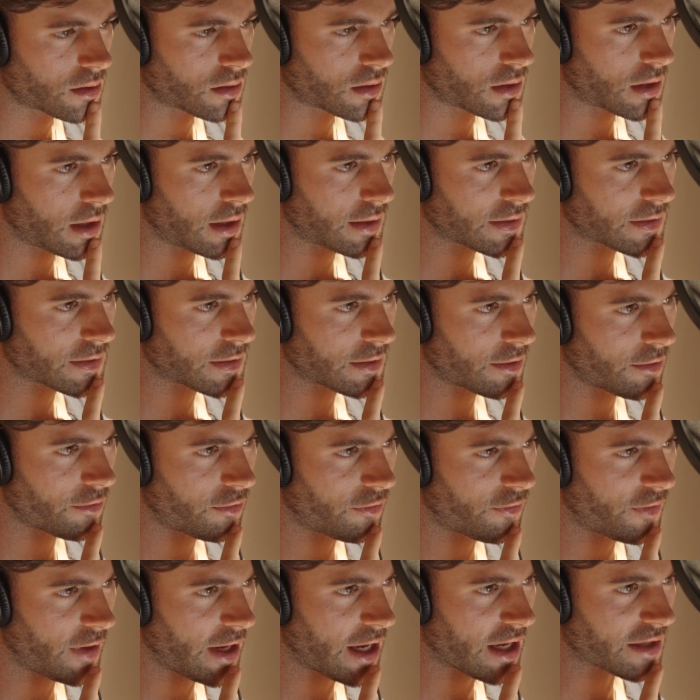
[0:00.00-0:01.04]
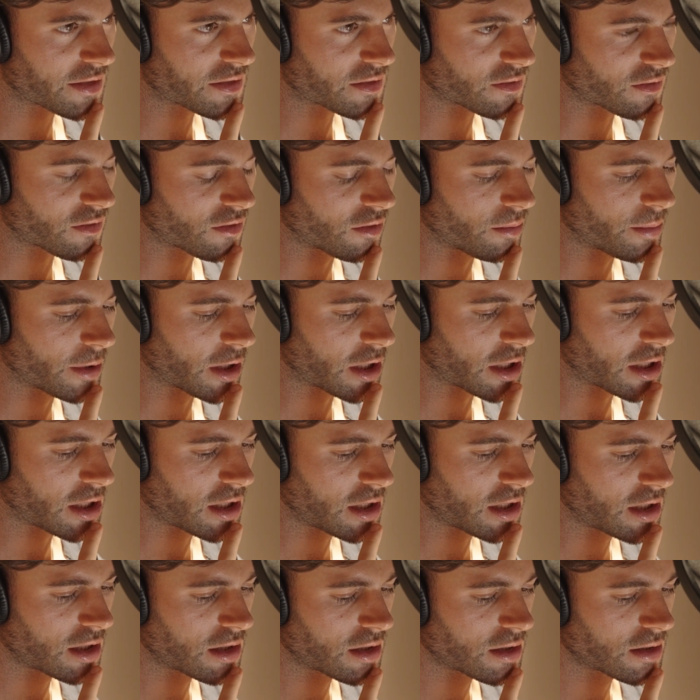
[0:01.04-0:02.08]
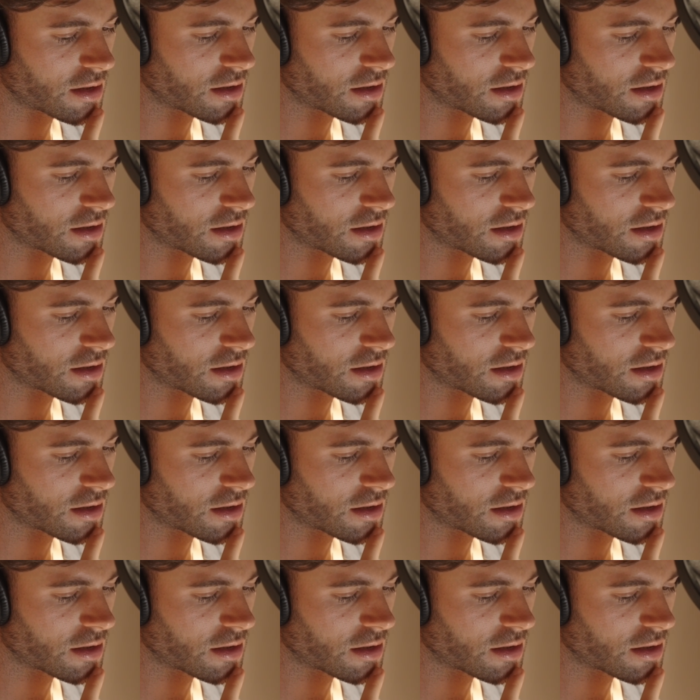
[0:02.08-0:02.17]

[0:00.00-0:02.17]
Not so fast, little bunny.